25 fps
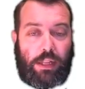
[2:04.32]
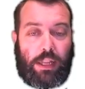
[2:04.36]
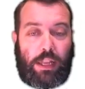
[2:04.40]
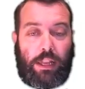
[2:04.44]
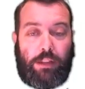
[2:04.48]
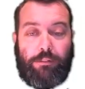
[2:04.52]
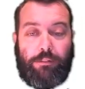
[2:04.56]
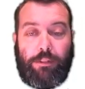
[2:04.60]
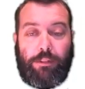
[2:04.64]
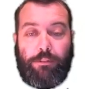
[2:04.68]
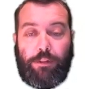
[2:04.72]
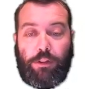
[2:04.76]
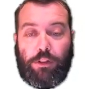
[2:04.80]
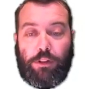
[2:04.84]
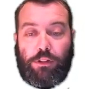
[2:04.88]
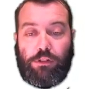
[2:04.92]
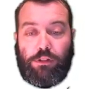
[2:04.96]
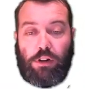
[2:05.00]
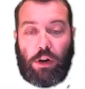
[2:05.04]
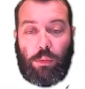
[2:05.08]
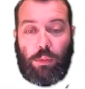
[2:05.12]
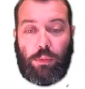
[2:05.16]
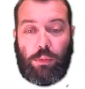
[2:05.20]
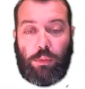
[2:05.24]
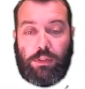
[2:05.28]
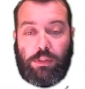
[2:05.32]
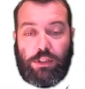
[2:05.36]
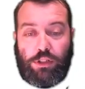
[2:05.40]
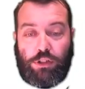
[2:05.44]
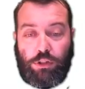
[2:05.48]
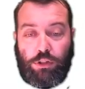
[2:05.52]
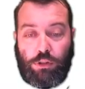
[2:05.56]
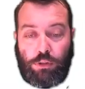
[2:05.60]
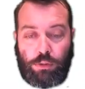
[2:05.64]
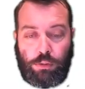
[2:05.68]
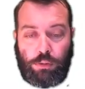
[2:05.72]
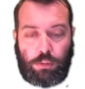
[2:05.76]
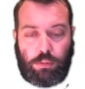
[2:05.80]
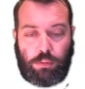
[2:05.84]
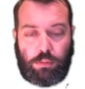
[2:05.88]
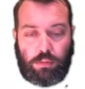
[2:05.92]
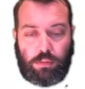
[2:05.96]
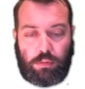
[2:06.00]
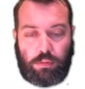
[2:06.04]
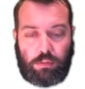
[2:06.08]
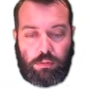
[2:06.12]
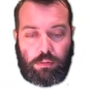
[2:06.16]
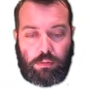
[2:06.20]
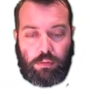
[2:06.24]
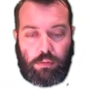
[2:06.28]
If the first throw was a 2,
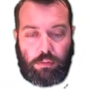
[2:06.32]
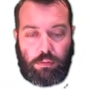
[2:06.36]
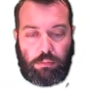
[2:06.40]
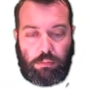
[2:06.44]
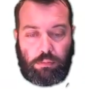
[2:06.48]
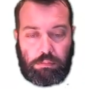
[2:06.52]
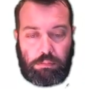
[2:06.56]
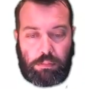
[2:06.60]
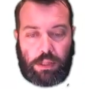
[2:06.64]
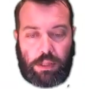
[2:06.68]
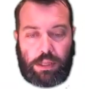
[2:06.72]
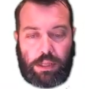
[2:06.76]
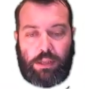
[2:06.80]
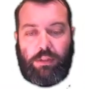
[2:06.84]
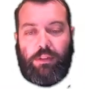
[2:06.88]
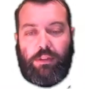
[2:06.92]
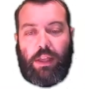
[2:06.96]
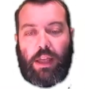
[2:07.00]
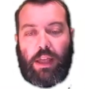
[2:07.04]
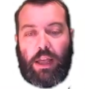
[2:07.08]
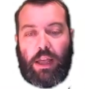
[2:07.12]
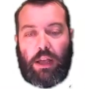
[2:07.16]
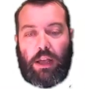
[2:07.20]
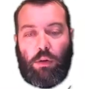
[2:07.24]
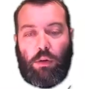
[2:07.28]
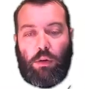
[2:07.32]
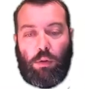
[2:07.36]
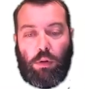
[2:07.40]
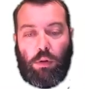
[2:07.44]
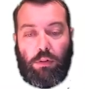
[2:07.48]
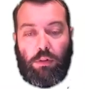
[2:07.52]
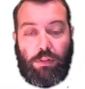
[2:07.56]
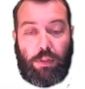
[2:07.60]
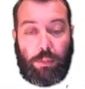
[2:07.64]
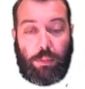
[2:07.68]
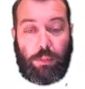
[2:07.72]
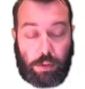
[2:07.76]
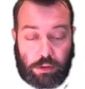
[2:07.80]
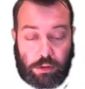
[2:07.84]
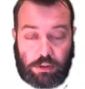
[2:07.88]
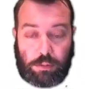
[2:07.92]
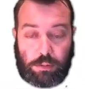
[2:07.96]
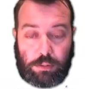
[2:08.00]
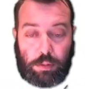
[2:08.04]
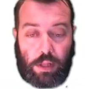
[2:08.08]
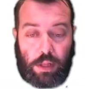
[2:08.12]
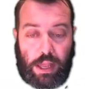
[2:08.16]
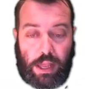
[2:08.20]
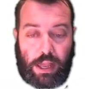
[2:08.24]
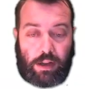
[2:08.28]
these are all of the
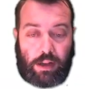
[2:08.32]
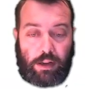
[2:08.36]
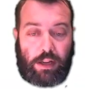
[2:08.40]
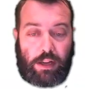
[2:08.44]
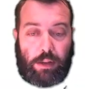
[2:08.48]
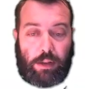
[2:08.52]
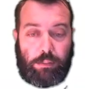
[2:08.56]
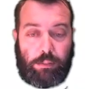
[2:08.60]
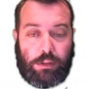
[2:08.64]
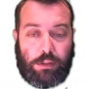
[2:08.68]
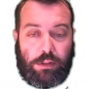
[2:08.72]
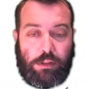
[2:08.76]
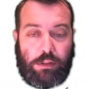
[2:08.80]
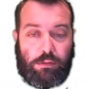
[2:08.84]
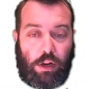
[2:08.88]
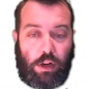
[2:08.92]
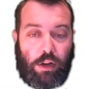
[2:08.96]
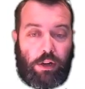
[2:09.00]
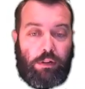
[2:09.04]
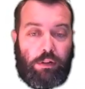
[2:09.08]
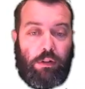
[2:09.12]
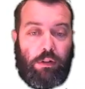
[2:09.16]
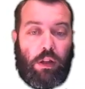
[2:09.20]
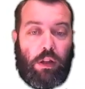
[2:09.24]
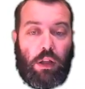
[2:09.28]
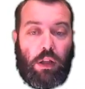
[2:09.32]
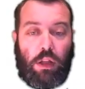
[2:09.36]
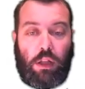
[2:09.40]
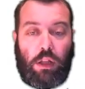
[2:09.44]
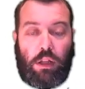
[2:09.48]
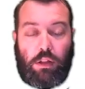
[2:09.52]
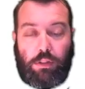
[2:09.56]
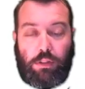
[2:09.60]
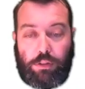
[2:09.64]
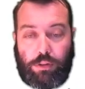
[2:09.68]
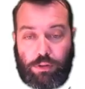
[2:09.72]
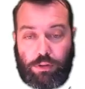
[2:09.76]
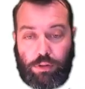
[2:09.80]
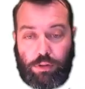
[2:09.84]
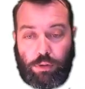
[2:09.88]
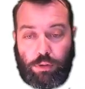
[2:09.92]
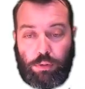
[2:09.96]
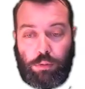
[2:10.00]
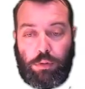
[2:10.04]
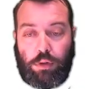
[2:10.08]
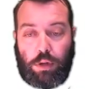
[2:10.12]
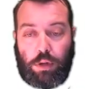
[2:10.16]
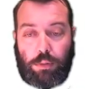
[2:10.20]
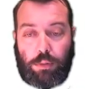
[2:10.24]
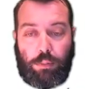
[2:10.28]
possible outcomes, right?
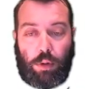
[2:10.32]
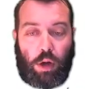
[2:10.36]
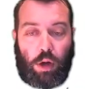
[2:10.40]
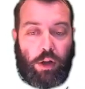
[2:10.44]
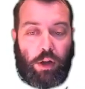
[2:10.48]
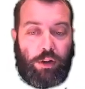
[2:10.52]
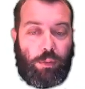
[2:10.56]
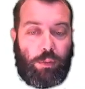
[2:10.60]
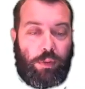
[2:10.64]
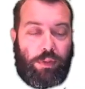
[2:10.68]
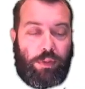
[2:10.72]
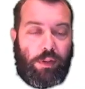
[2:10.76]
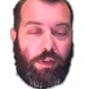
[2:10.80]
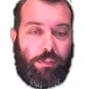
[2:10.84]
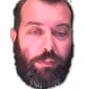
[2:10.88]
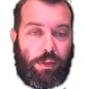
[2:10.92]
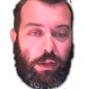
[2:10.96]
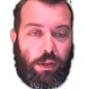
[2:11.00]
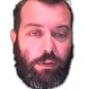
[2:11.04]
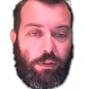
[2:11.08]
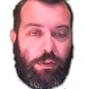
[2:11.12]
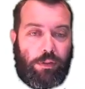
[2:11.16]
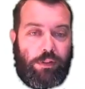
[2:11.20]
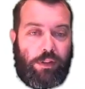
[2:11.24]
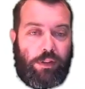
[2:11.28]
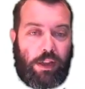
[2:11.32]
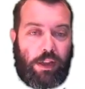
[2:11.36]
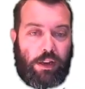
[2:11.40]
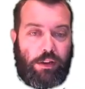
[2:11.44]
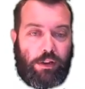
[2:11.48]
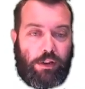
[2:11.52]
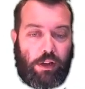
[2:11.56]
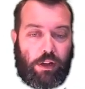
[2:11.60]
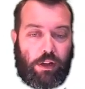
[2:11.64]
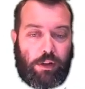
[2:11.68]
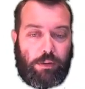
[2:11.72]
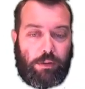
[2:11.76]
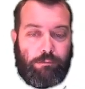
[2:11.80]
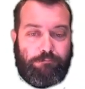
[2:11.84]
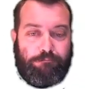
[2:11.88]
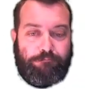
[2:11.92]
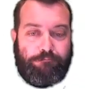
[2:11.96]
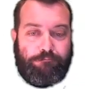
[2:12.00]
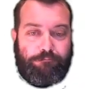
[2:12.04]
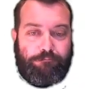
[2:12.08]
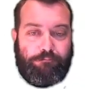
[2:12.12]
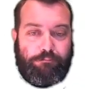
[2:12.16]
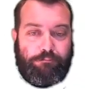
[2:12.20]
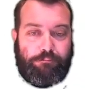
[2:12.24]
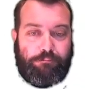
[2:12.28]
2 combined with something on the second die,
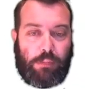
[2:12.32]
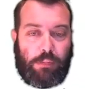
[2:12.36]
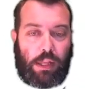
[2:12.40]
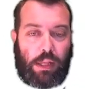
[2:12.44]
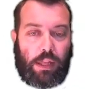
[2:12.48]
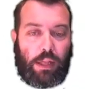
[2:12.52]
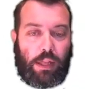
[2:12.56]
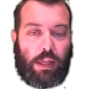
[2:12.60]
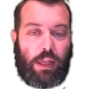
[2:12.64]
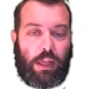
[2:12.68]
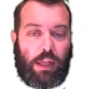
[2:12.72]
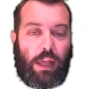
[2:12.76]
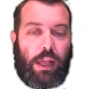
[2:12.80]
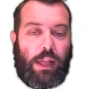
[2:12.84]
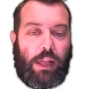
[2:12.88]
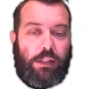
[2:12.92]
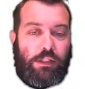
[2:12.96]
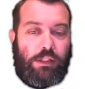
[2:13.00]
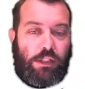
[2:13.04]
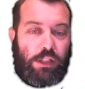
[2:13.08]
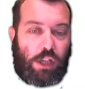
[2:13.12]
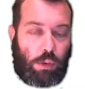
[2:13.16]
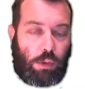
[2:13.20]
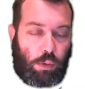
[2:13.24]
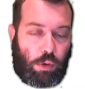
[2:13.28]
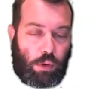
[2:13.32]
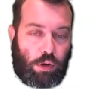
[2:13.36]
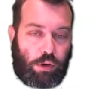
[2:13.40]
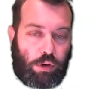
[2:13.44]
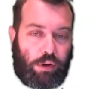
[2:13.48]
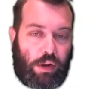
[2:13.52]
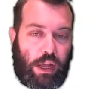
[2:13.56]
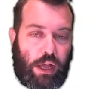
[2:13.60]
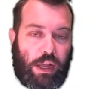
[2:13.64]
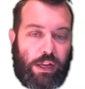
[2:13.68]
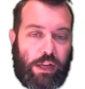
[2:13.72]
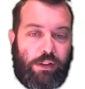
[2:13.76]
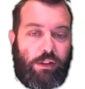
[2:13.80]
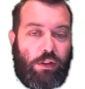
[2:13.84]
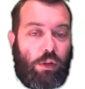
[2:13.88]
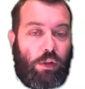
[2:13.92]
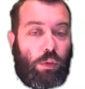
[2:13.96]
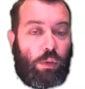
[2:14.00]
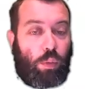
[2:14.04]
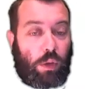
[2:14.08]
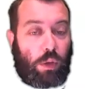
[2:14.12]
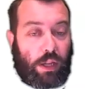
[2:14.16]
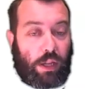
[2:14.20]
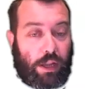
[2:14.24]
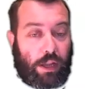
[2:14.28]
and so on
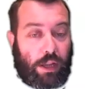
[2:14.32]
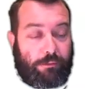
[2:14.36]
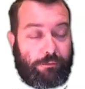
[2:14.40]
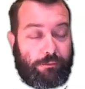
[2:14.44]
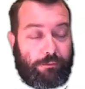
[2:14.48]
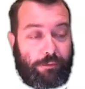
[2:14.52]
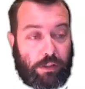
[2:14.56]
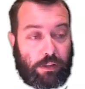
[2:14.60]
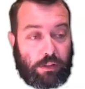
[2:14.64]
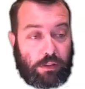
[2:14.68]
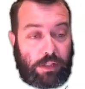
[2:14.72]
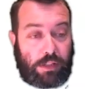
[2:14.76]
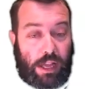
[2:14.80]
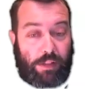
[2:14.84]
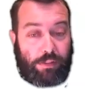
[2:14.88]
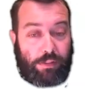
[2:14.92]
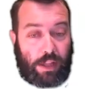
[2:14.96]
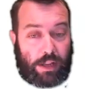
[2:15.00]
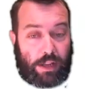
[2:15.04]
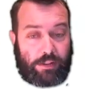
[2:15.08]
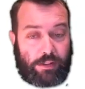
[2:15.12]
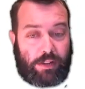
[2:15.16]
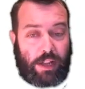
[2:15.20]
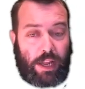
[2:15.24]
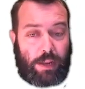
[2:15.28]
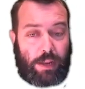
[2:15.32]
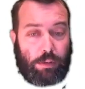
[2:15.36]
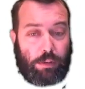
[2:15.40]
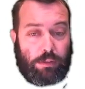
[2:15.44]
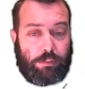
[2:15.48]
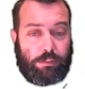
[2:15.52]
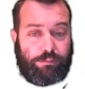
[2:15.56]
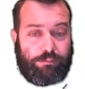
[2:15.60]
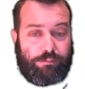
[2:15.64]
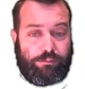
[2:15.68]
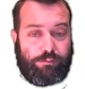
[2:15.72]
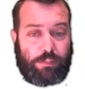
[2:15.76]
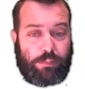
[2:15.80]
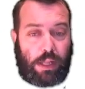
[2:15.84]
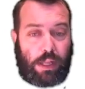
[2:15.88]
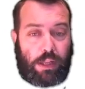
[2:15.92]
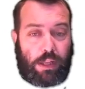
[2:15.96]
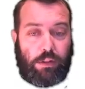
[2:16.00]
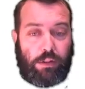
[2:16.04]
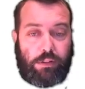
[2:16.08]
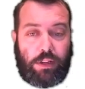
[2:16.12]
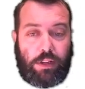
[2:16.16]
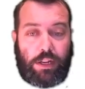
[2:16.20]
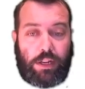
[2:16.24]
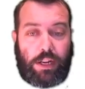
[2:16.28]
until we have filled out that table. Now
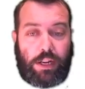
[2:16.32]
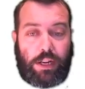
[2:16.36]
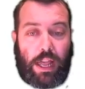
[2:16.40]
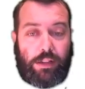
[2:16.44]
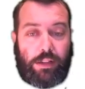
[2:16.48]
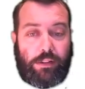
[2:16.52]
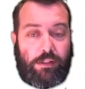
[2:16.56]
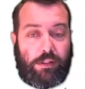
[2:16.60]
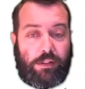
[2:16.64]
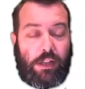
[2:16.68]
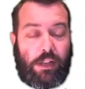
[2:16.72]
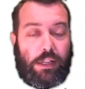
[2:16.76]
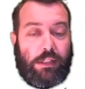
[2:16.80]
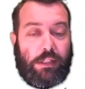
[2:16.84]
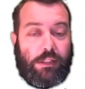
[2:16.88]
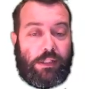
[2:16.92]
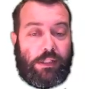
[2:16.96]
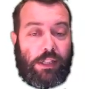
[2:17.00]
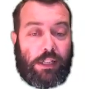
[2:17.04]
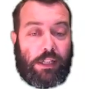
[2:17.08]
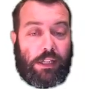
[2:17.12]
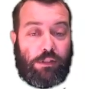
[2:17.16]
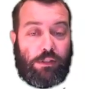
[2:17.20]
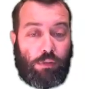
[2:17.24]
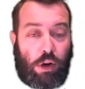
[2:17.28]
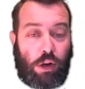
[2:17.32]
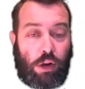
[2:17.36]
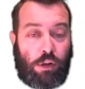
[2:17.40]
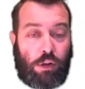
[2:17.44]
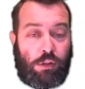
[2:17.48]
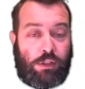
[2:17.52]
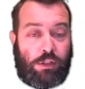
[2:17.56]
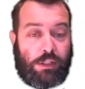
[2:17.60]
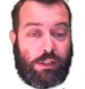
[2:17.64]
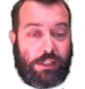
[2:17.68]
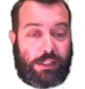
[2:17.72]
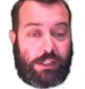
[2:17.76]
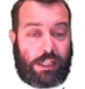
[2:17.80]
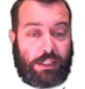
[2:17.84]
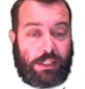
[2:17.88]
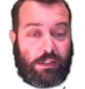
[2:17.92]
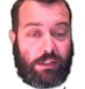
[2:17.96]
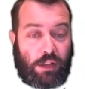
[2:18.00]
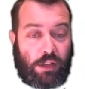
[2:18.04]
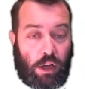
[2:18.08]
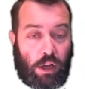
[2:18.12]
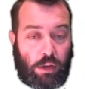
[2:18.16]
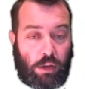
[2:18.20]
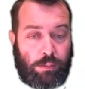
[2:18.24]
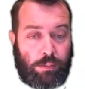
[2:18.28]
you'll see it has 6 rows and 6
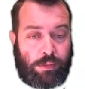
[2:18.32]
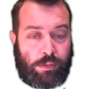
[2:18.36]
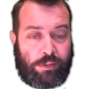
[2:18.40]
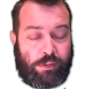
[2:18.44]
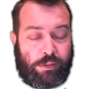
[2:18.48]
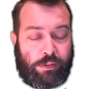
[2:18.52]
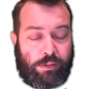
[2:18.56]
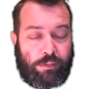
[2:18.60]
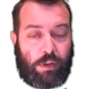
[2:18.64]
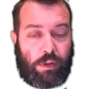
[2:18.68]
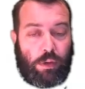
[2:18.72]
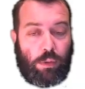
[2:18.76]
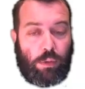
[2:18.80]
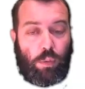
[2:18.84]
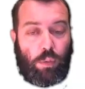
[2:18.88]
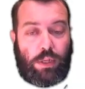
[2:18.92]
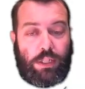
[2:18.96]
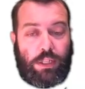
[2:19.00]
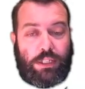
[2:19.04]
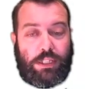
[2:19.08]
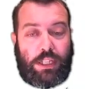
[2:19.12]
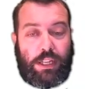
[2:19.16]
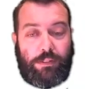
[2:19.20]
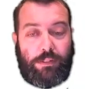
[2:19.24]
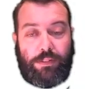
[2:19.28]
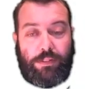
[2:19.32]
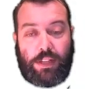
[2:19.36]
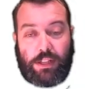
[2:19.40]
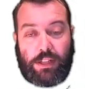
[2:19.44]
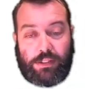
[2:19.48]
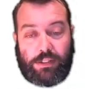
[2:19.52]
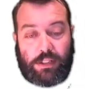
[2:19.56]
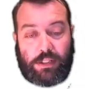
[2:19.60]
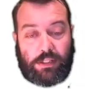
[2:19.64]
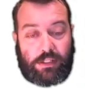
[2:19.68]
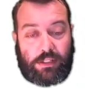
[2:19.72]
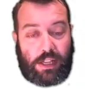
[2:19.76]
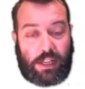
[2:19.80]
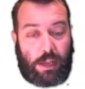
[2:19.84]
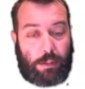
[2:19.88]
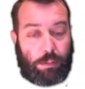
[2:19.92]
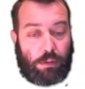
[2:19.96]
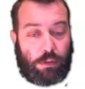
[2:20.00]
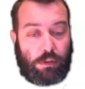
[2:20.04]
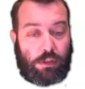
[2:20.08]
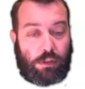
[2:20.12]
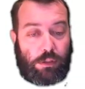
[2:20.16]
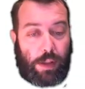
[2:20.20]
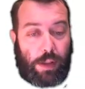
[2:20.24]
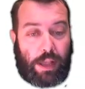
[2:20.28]
columns, which gives us a
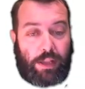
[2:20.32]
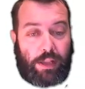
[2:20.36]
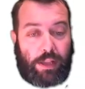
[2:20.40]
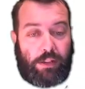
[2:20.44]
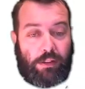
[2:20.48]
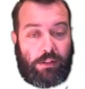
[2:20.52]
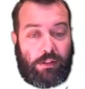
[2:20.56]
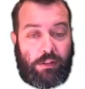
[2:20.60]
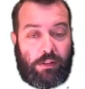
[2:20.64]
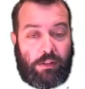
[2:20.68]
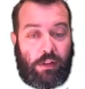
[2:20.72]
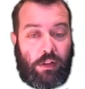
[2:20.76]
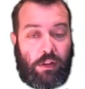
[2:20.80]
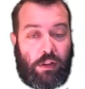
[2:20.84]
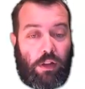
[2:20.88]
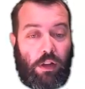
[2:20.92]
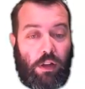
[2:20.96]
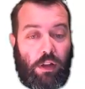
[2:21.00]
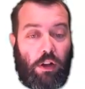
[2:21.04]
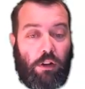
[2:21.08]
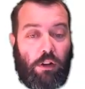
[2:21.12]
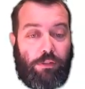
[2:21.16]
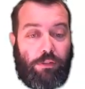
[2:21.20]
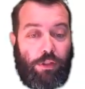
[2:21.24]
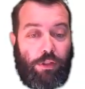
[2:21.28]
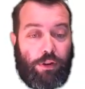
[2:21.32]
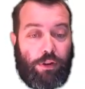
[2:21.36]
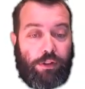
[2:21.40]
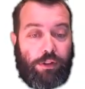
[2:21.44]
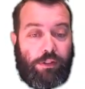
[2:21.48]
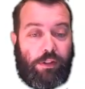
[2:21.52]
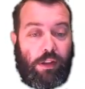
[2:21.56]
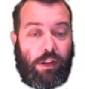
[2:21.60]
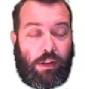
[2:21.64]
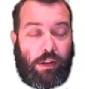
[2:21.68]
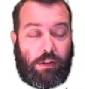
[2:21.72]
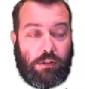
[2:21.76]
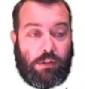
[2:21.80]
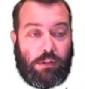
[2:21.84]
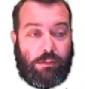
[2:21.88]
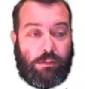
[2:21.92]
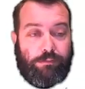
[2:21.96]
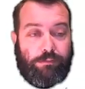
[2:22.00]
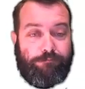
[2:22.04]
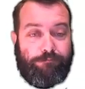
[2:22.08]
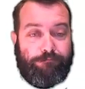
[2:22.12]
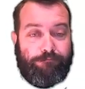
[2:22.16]
sample space of 36.